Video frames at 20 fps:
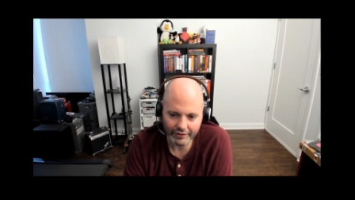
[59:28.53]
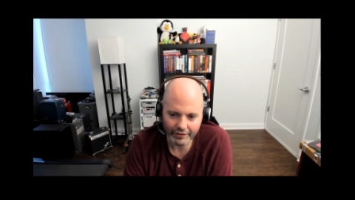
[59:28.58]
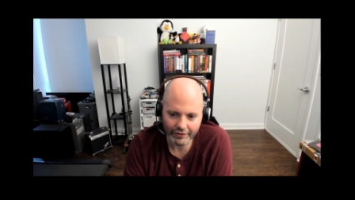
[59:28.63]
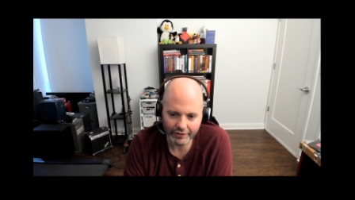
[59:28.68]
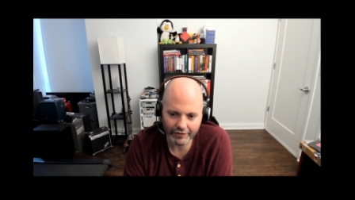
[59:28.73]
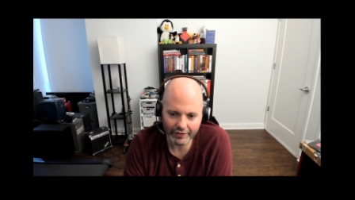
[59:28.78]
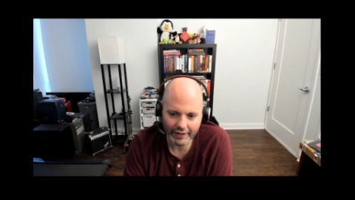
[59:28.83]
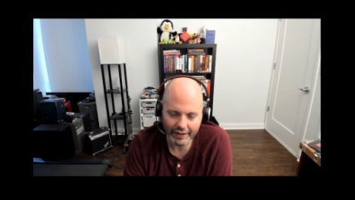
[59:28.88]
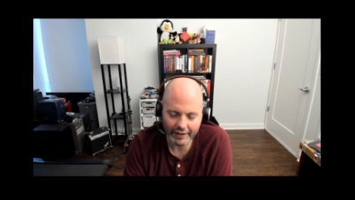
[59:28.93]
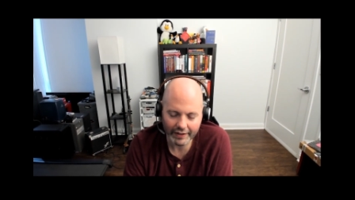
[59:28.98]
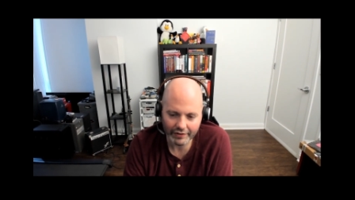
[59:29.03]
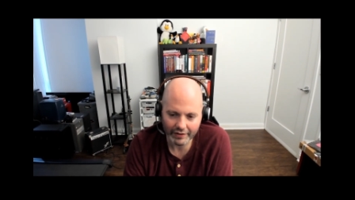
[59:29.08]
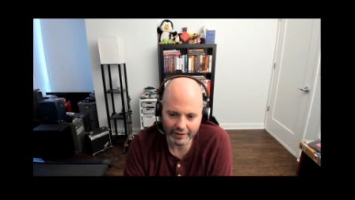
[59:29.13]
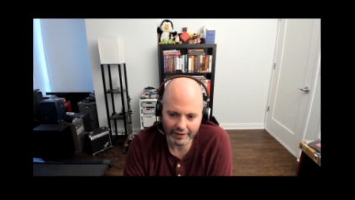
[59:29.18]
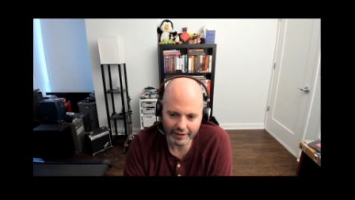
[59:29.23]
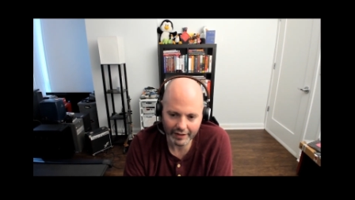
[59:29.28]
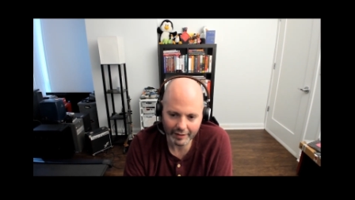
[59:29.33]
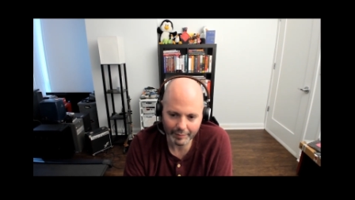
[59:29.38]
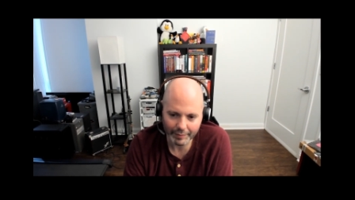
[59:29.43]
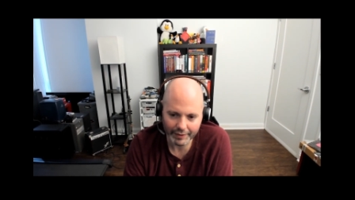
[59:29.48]
It just takes
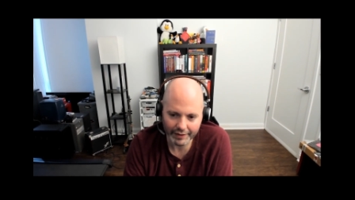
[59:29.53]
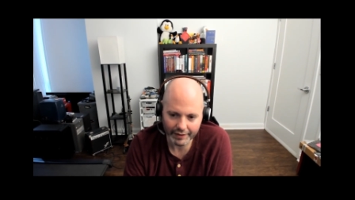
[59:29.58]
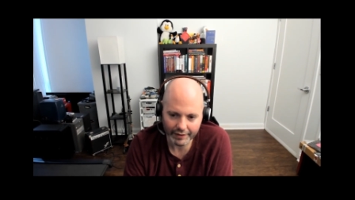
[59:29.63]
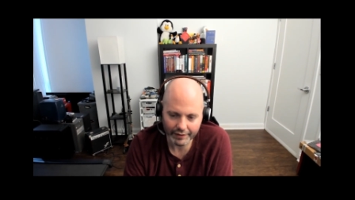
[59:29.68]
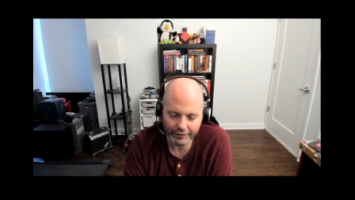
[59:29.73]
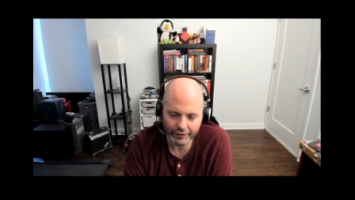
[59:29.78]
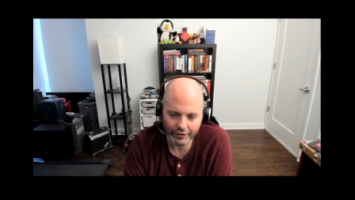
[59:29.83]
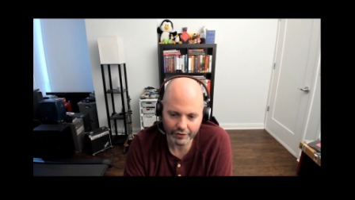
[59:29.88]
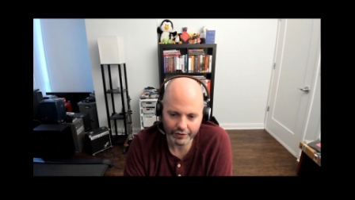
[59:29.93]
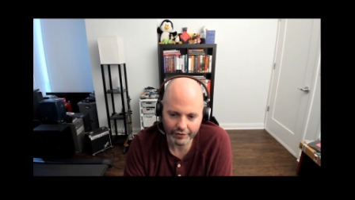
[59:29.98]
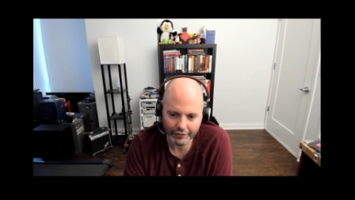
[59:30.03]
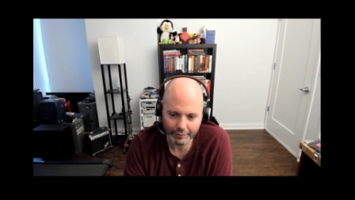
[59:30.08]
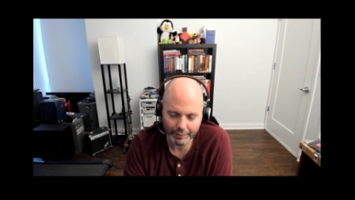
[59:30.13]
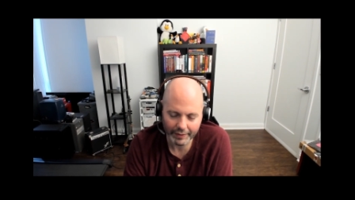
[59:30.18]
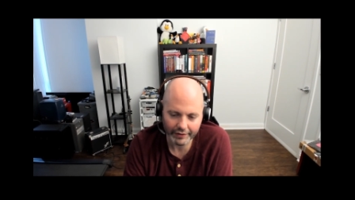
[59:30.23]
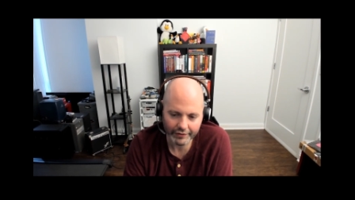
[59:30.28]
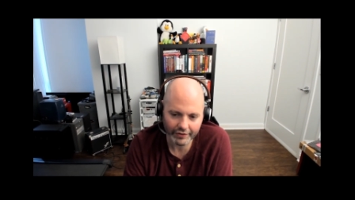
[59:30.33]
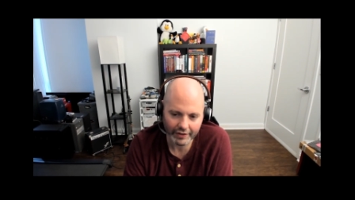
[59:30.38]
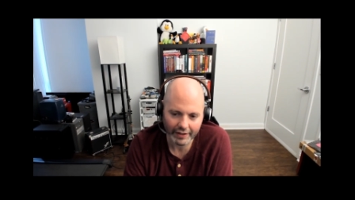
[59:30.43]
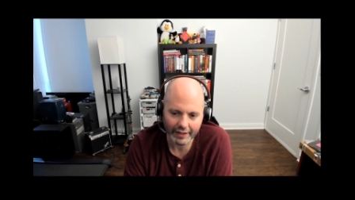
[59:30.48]
a little bit of your
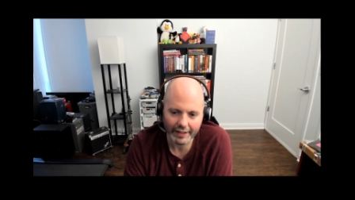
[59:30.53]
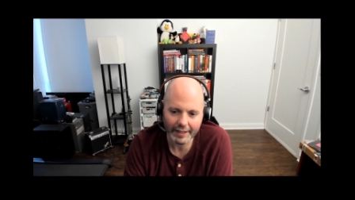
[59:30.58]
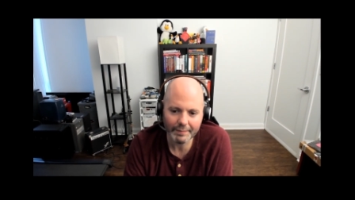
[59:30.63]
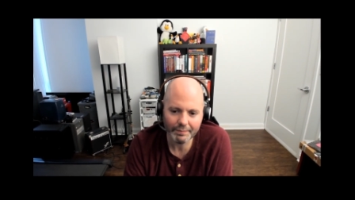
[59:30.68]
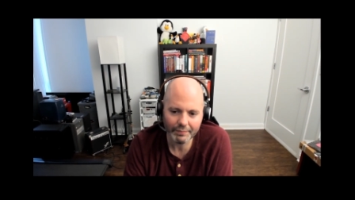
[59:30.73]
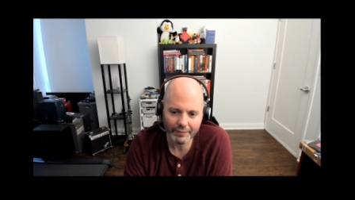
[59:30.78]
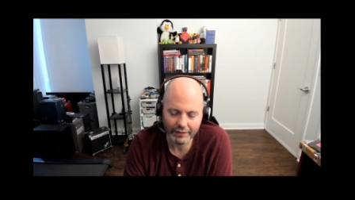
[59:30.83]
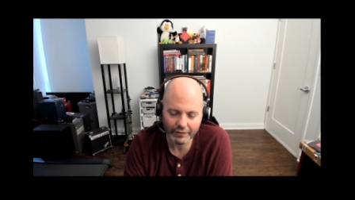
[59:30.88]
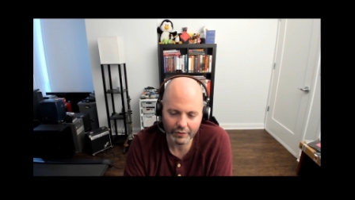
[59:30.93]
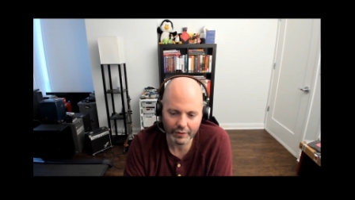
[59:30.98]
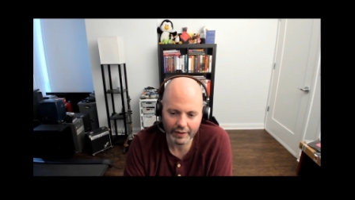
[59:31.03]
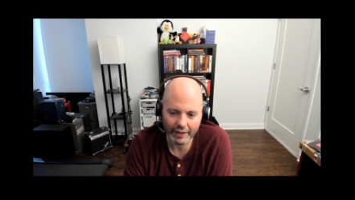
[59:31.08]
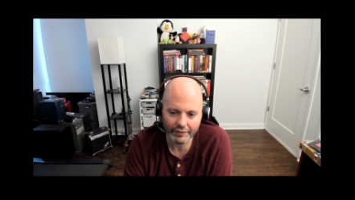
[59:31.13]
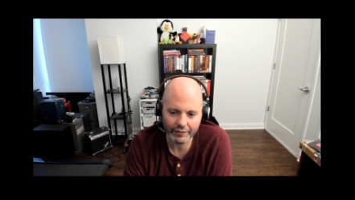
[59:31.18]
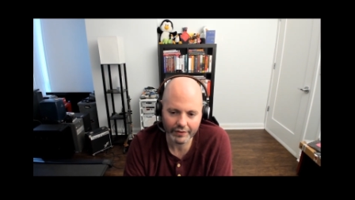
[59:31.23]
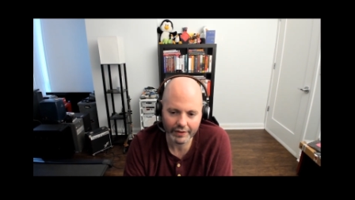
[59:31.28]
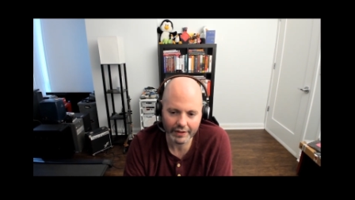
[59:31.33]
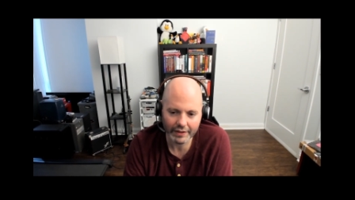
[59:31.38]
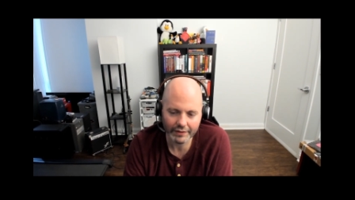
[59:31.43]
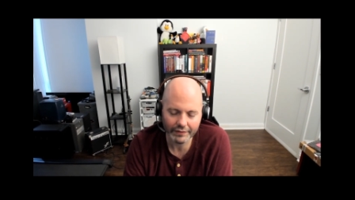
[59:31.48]
spare time if you
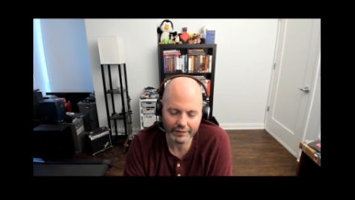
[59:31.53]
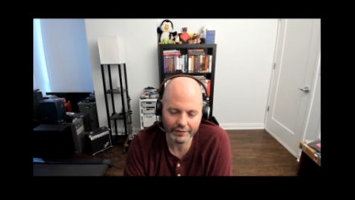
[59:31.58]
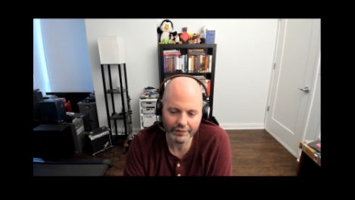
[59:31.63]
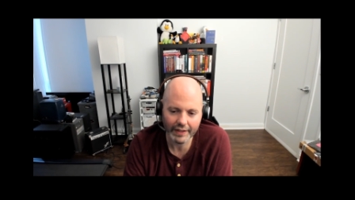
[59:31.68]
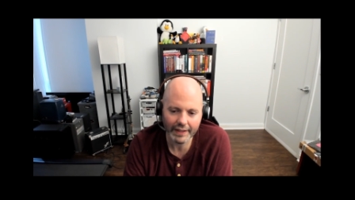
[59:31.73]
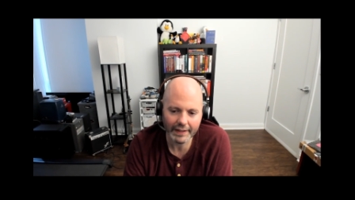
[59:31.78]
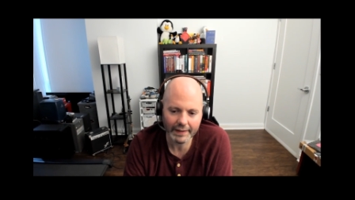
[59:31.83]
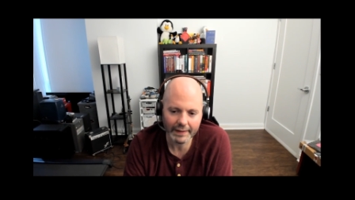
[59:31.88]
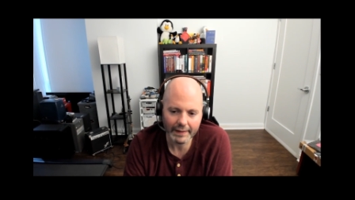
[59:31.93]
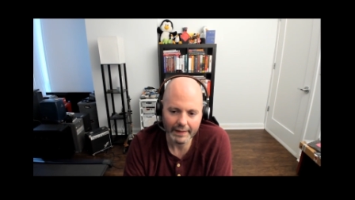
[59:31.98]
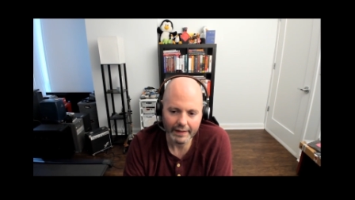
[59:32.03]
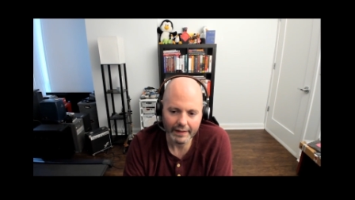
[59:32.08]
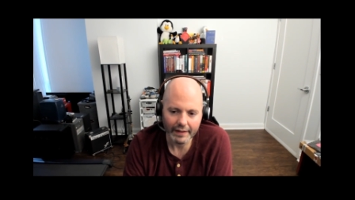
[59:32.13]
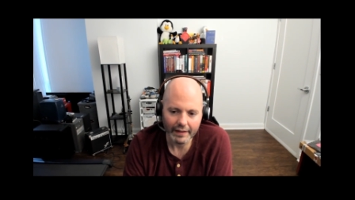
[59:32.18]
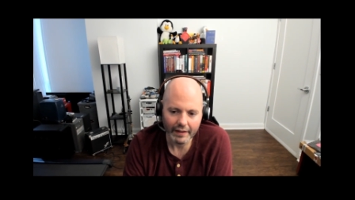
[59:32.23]
have enough of that,